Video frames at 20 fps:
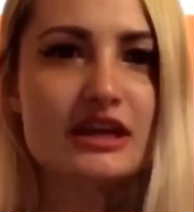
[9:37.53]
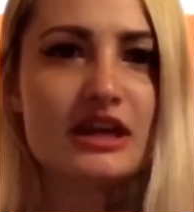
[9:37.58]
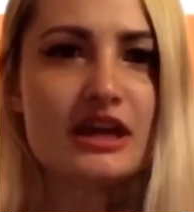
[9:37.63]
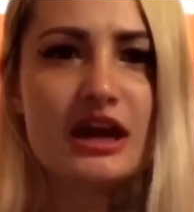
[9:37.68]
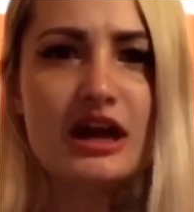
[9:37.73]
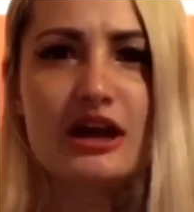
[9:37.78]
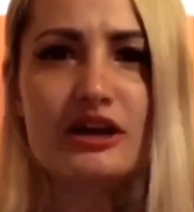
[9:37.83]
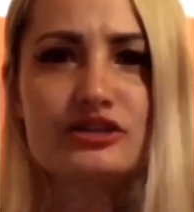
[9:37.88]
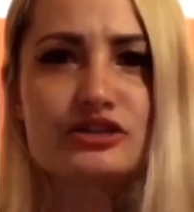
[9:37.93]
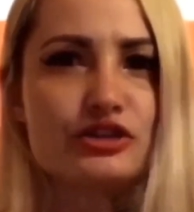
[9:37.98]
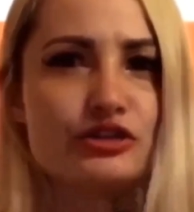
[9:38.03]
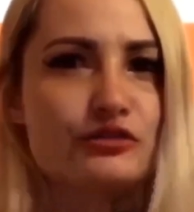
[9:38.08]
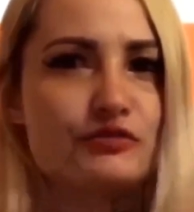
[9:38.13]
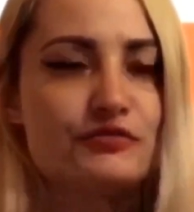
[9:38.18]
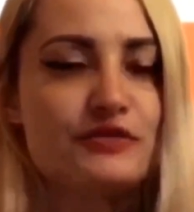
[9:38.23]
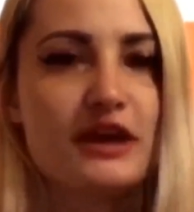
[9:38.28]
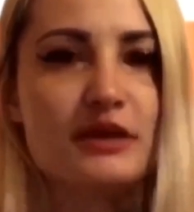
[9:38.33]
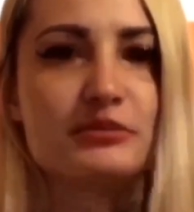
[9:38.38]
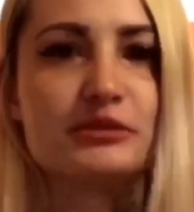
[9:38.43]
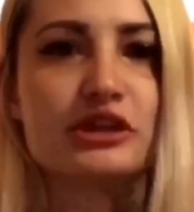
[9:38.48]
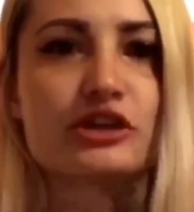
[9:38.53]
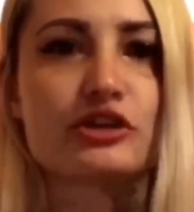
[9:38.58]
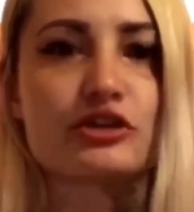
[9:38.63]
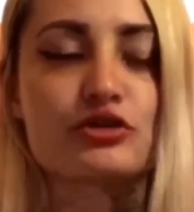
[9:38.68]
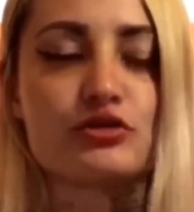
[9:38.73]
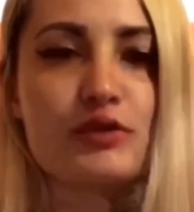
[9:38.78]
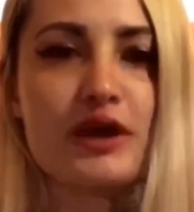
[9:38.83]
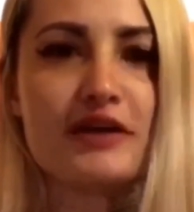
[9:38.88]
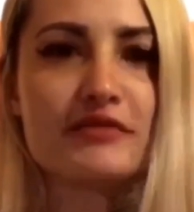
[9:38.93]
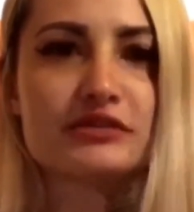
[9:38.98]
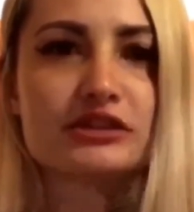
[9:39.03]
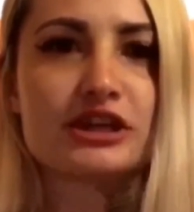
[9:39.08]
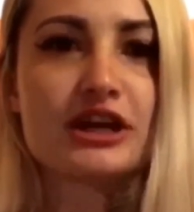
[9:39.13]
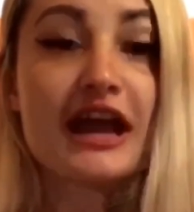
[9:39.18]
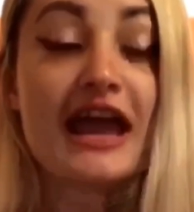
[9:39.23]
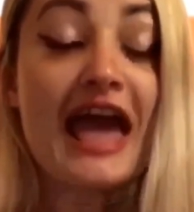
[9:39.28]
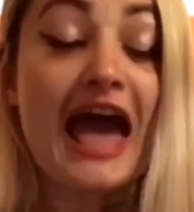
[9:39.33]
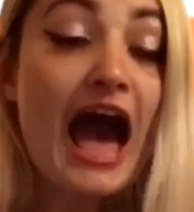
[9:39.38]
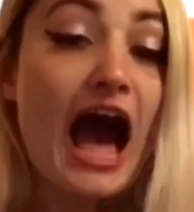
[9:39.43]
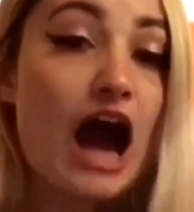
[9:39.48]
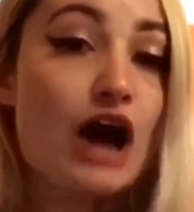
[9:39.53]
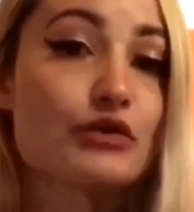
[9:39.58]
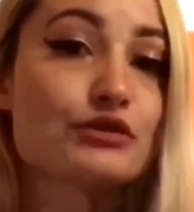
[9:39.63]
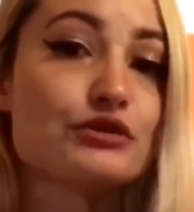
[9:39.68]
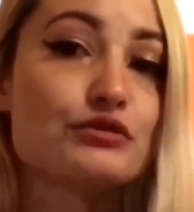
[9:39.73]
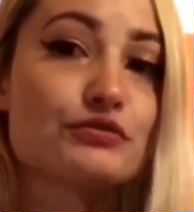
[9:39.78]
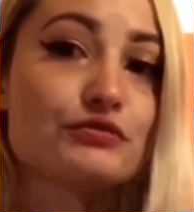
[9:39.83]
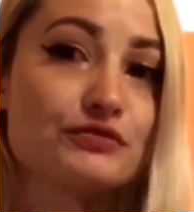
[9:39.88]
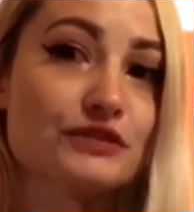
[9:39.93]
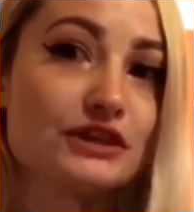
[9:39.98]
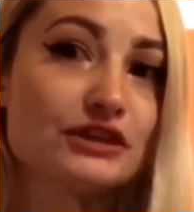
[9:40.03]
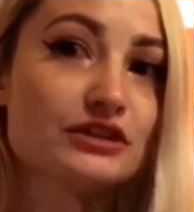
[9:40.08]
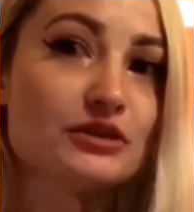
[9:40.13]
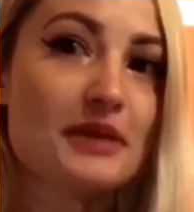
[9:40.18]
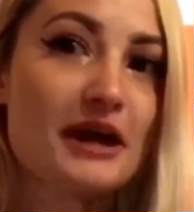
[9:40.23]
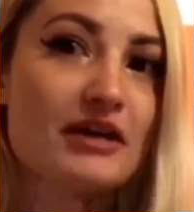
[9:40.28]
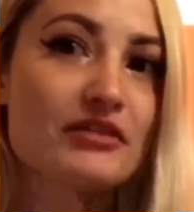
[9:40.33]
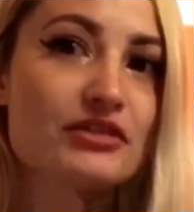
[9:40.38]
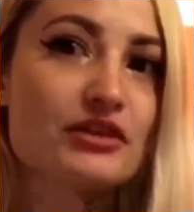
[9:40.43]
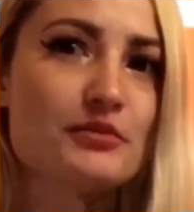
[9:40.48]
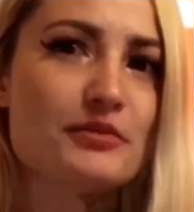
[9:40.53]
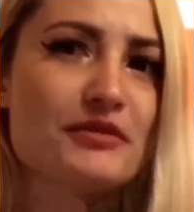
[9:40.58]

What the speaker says: to your family or whoever how you feel about them,